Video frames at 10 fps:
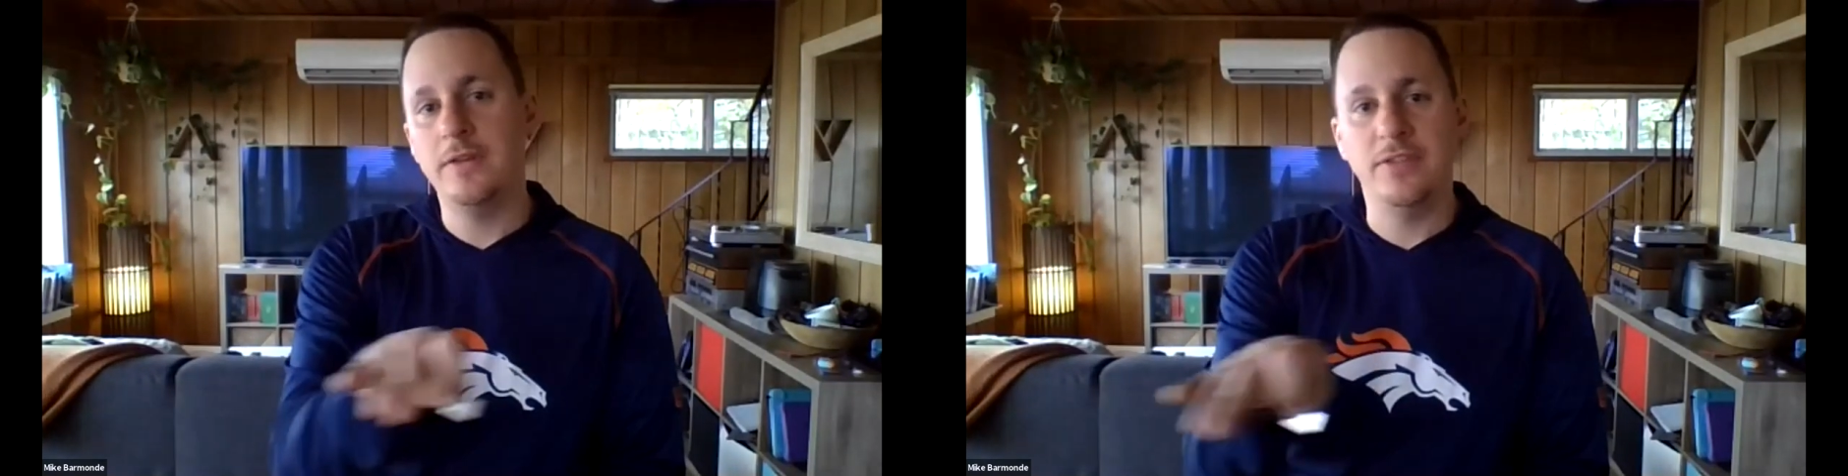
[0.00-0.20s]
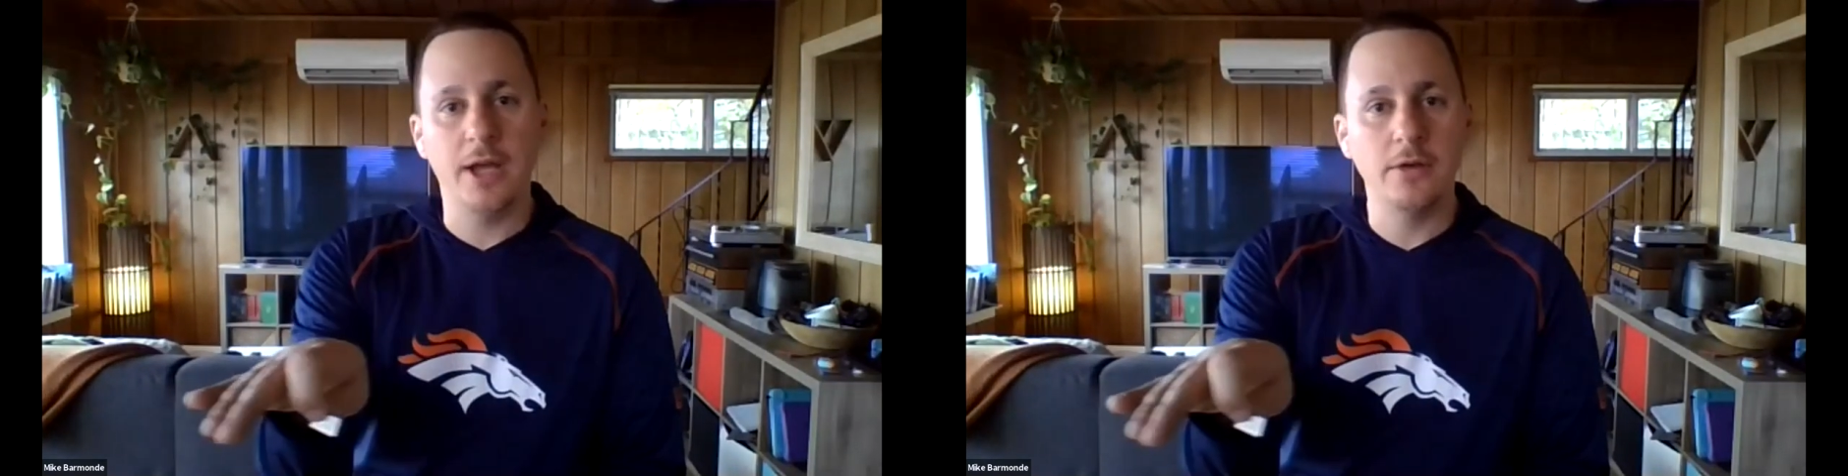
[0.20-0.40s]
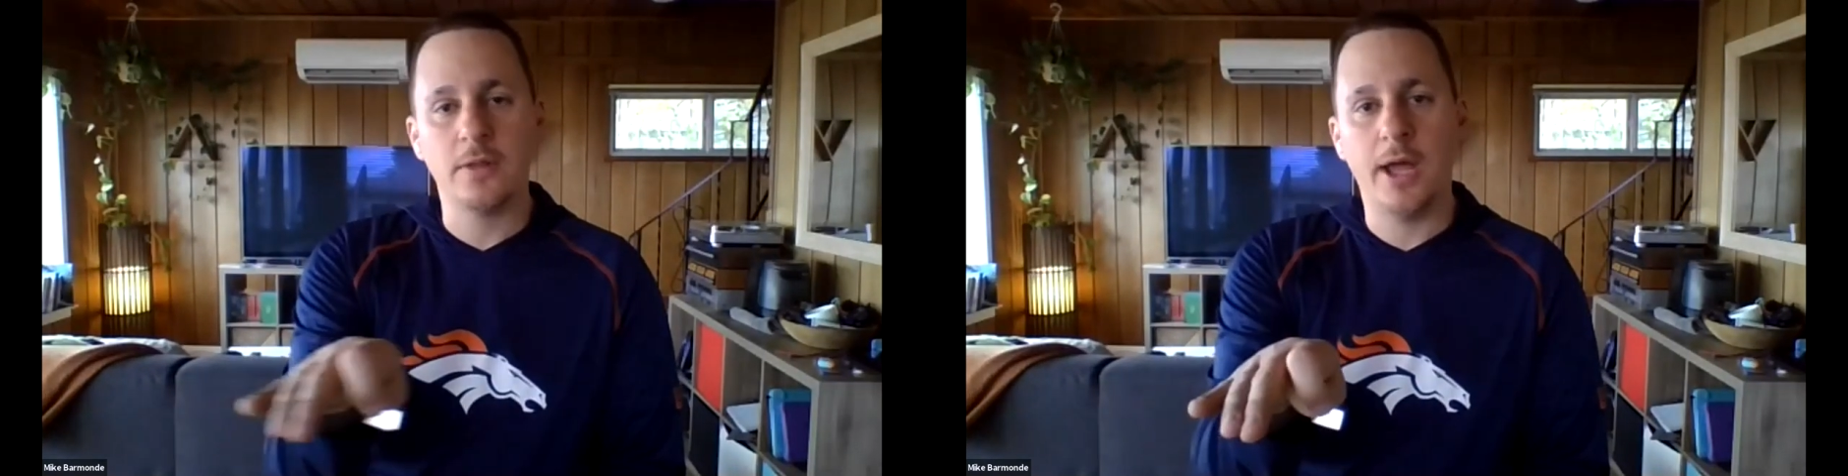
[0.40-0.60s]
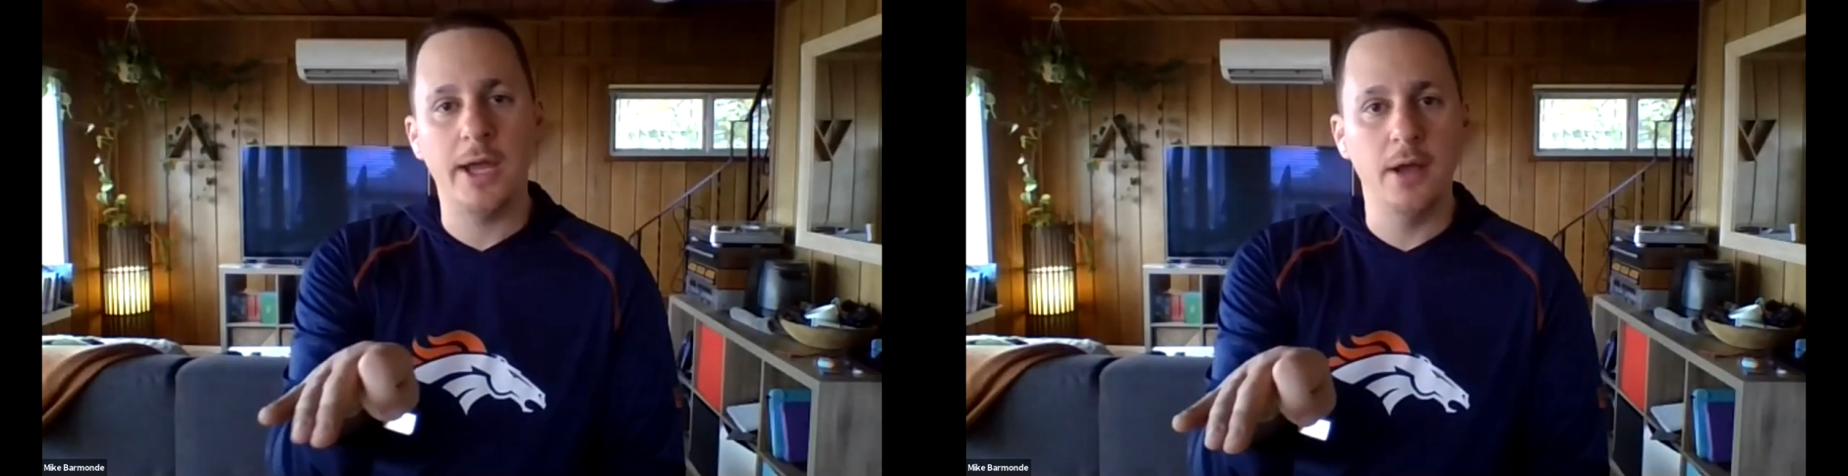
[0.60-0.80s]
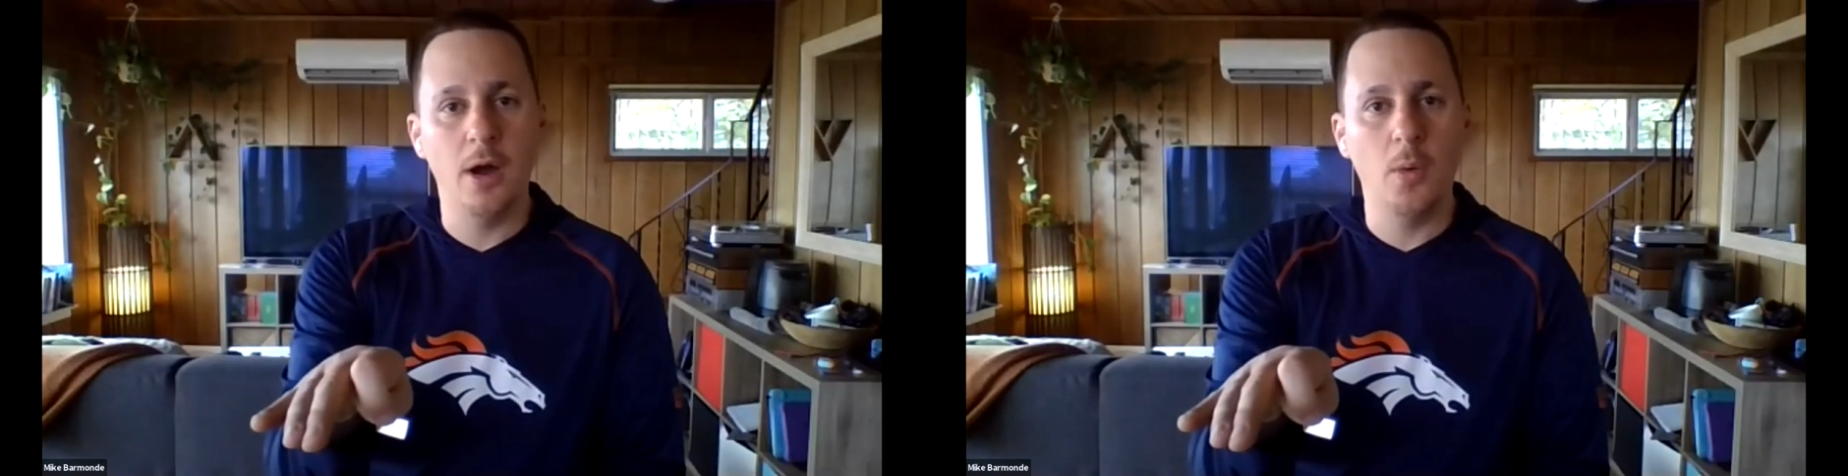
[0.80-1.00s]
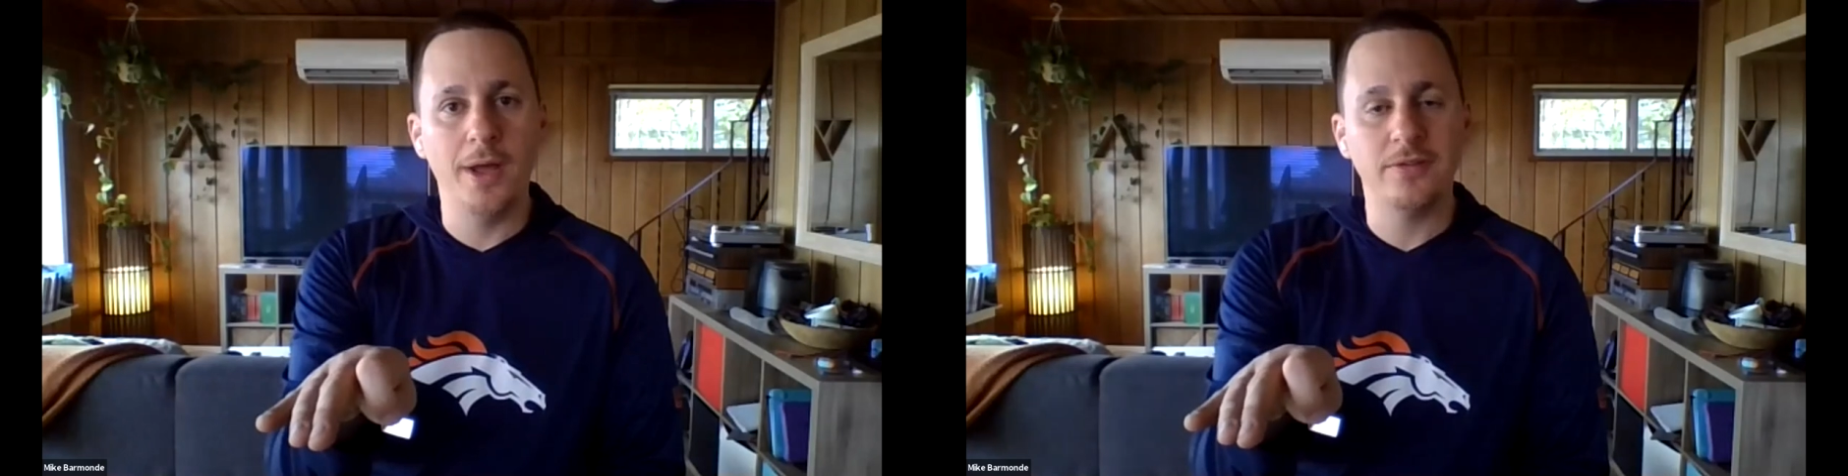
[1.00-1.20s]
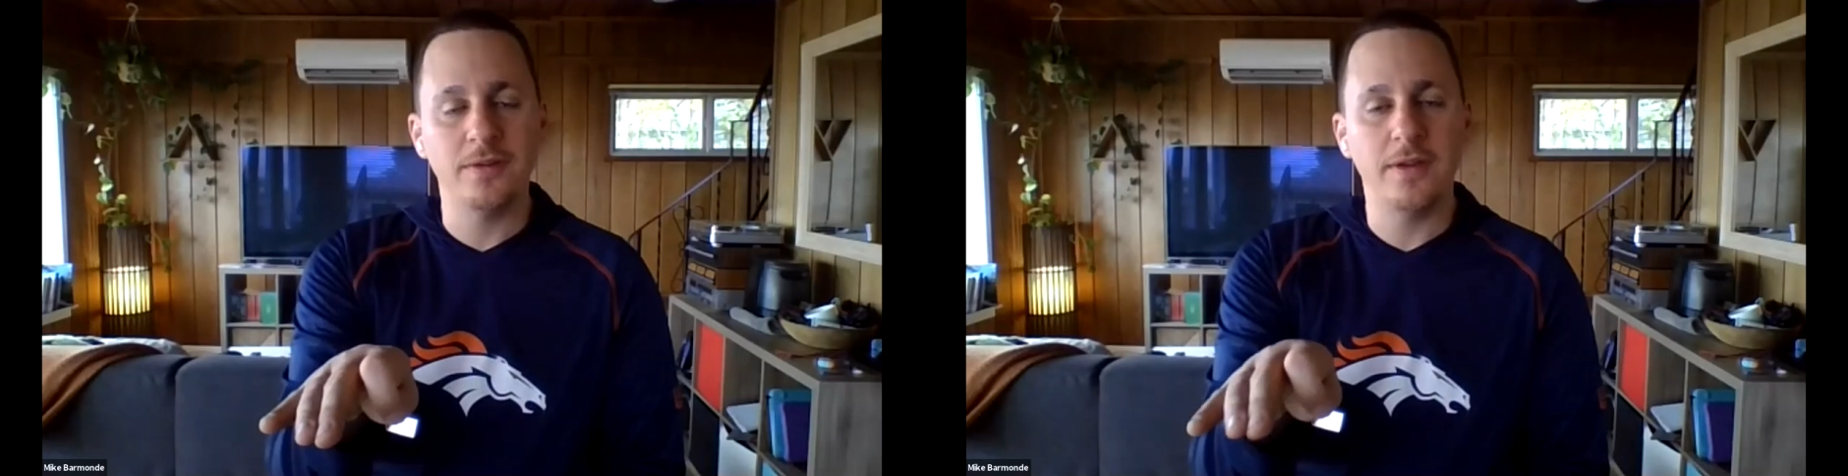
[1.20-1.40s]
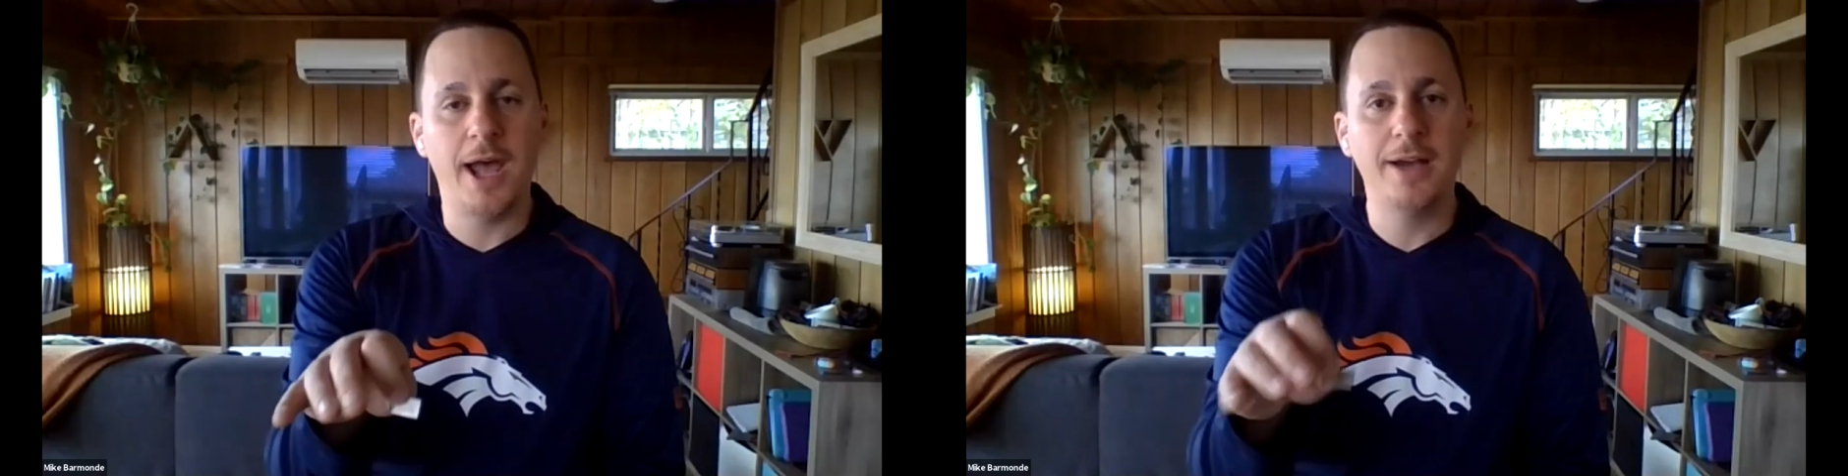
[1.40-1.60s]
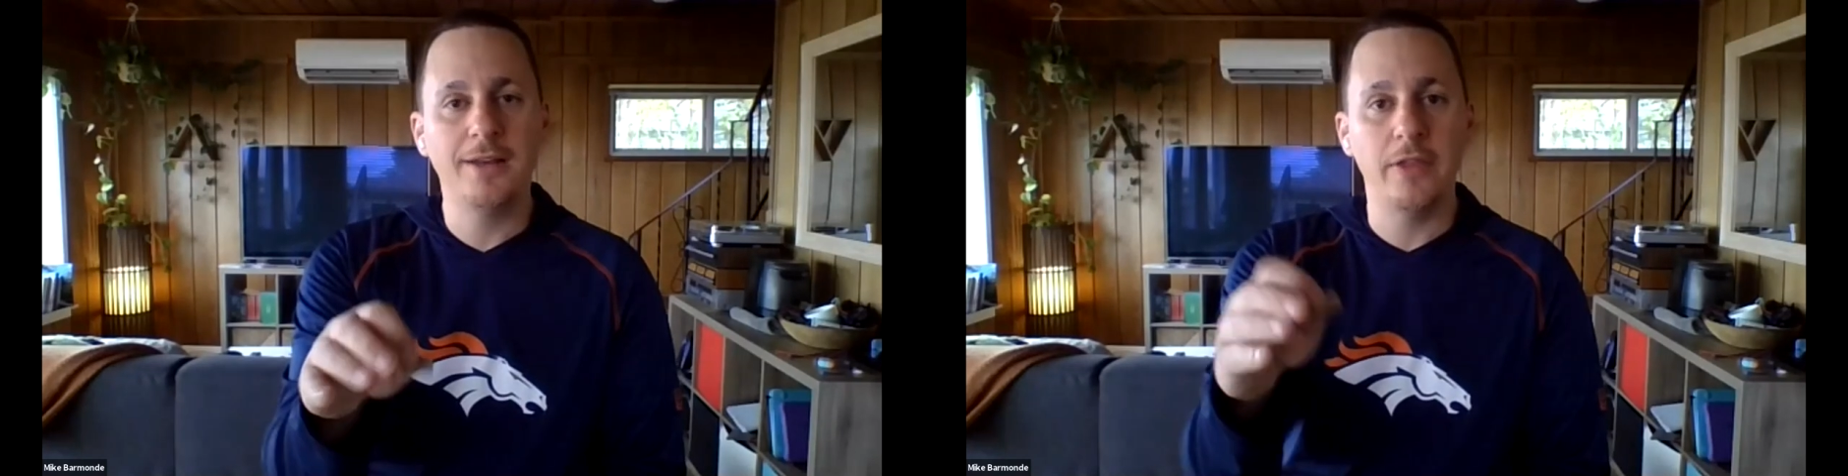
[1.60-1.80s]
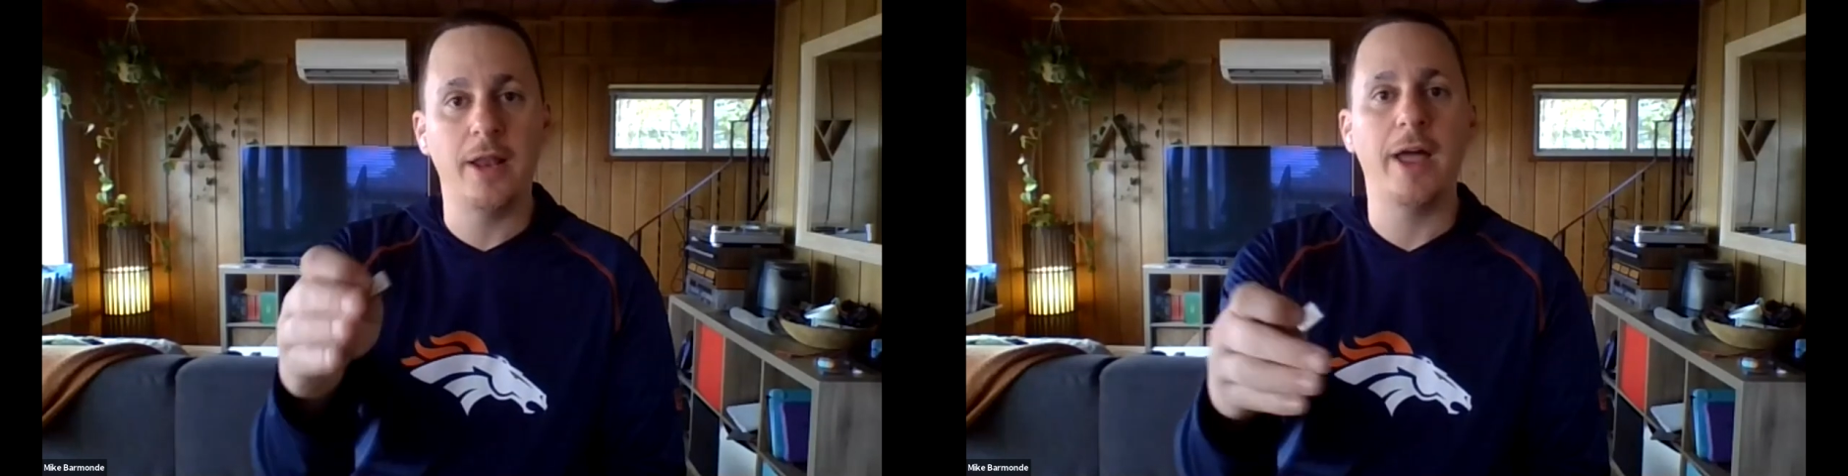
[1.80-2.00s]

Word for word: leaves the underlying OS intact,